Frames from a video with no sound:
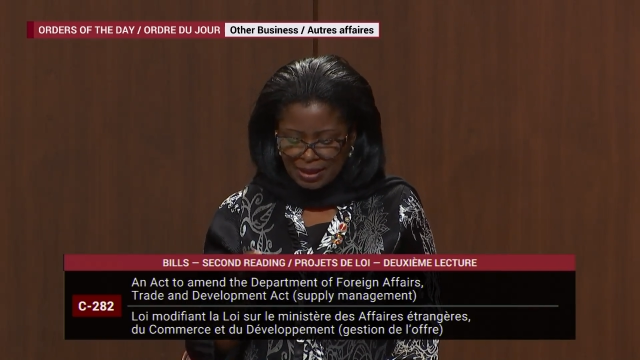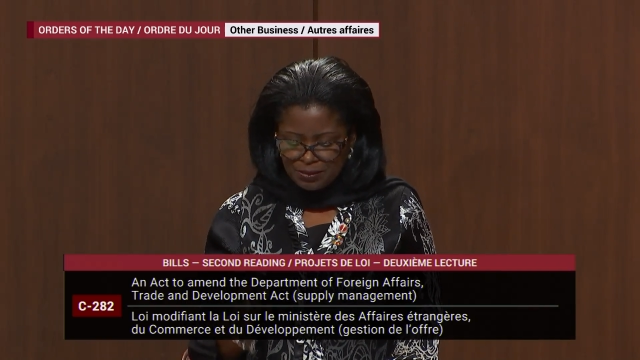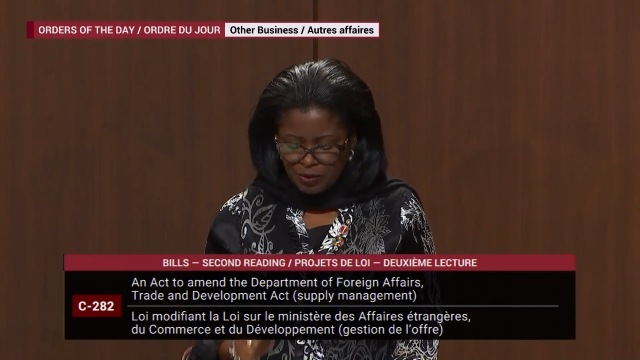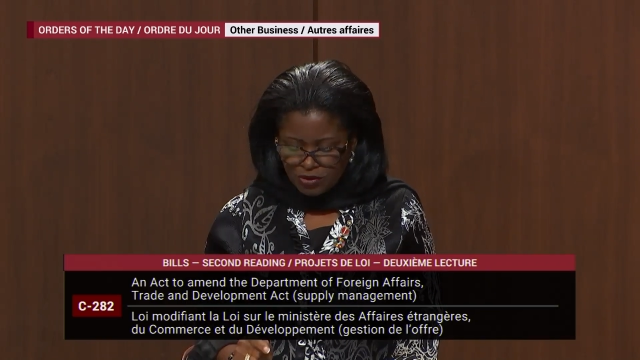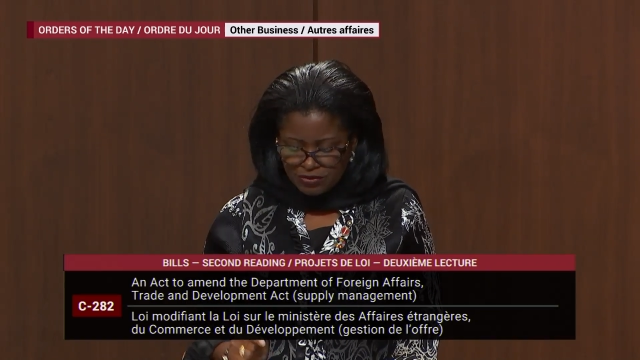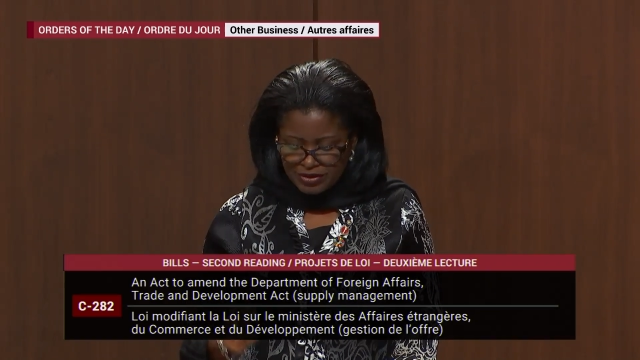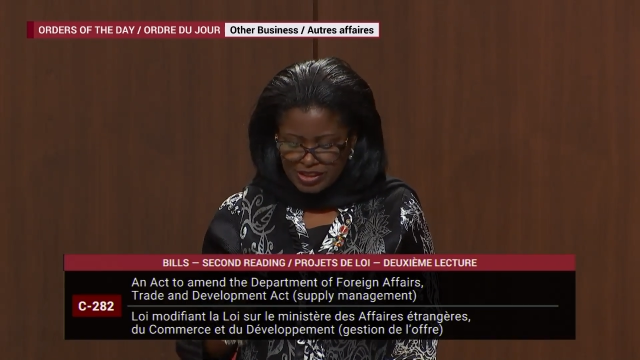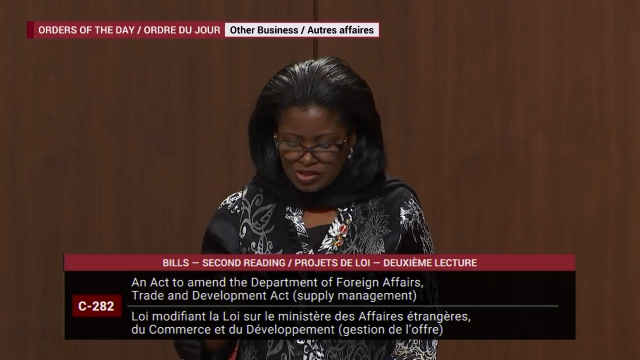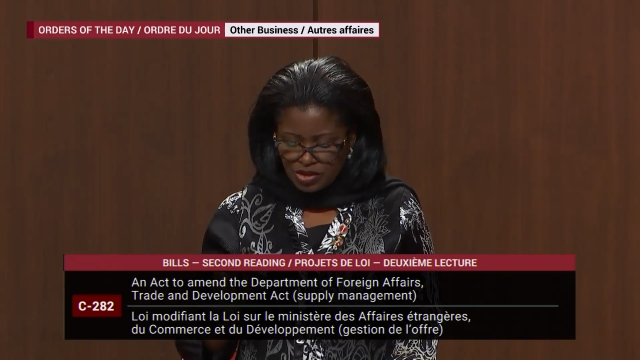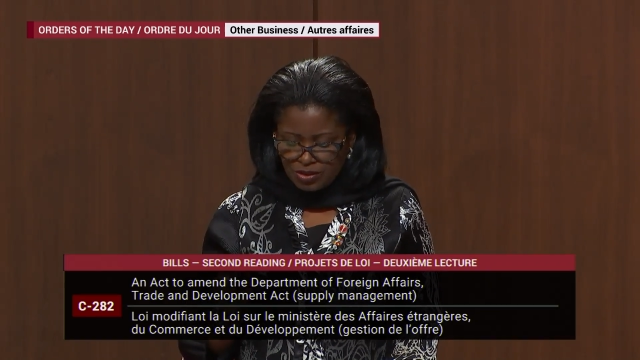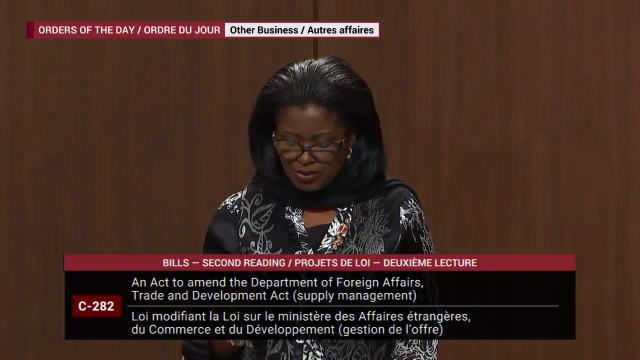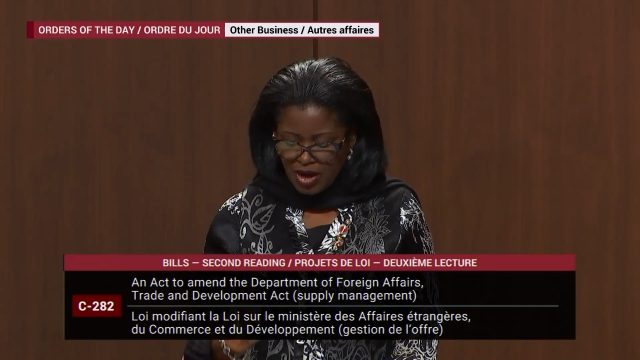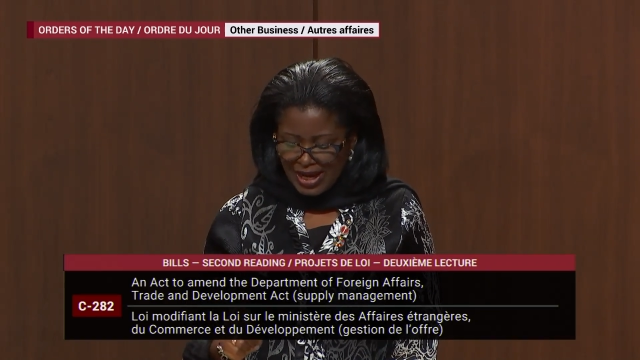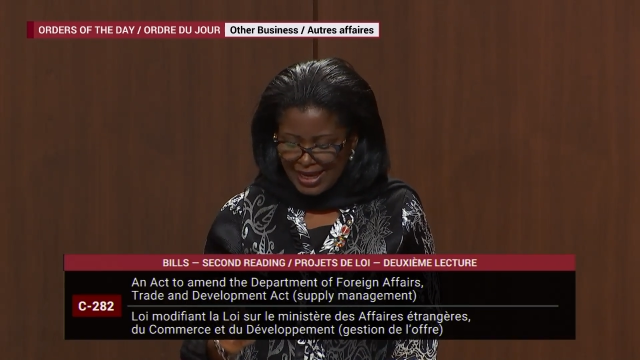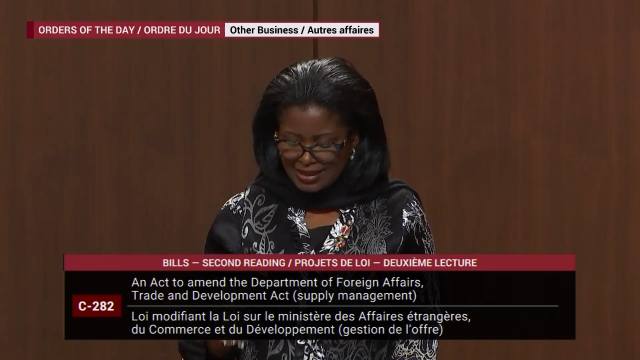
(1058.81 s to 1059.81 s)
and
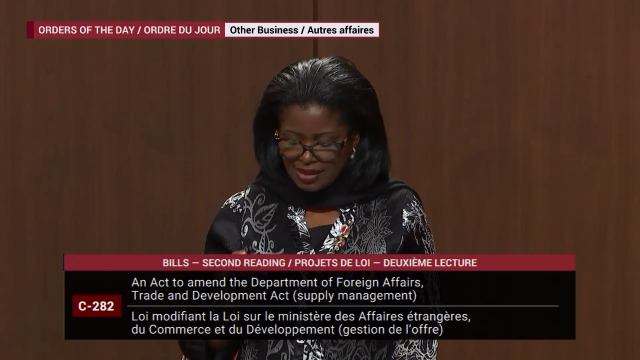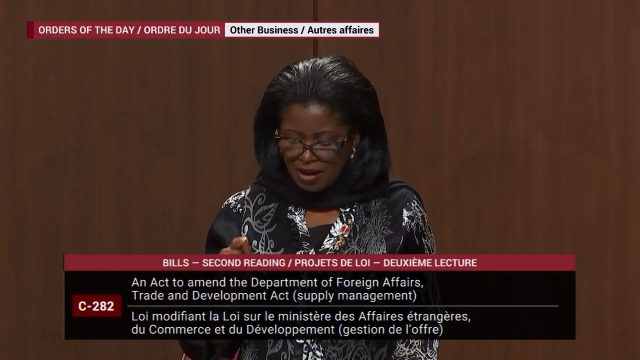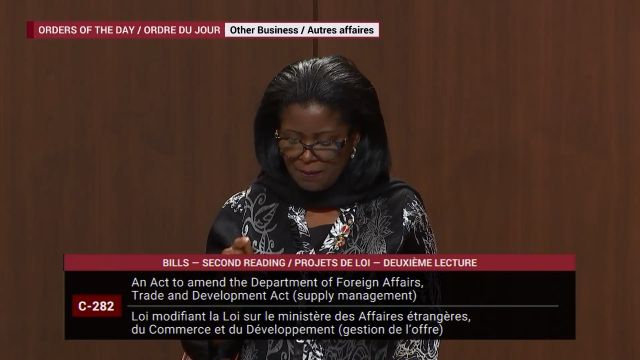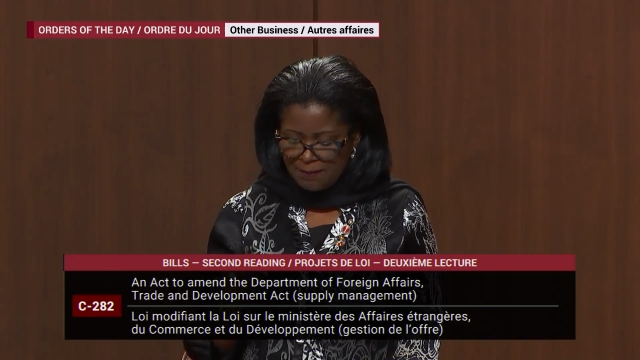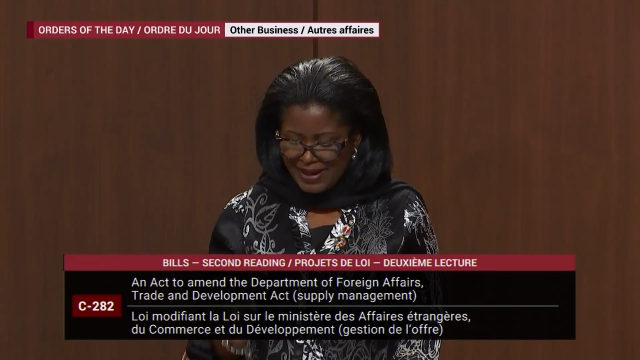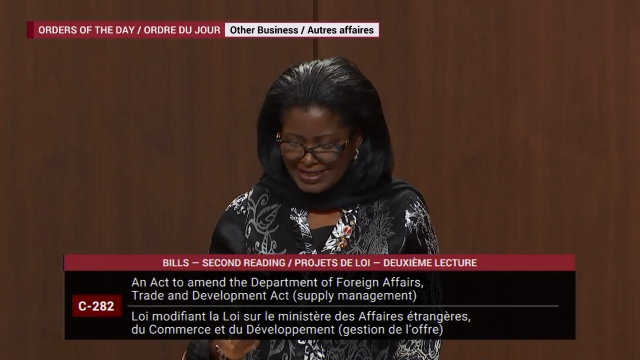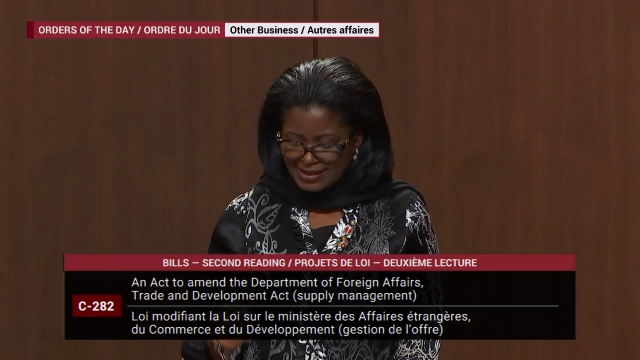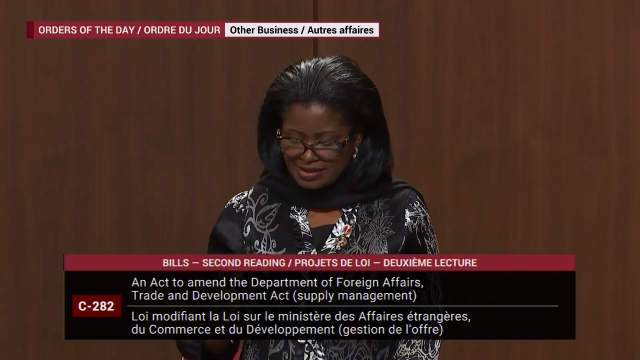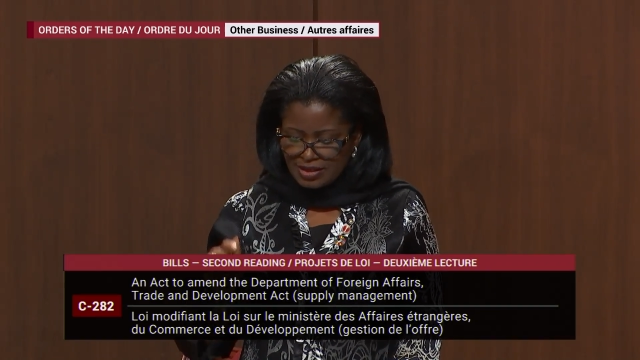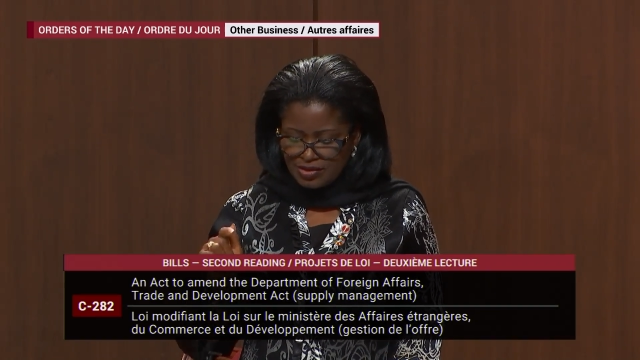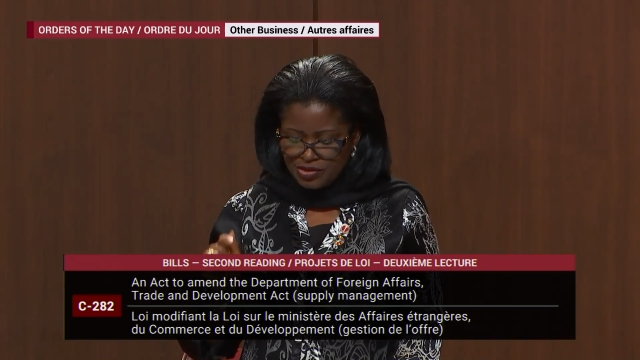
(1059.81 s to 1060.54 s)
Agriculture report,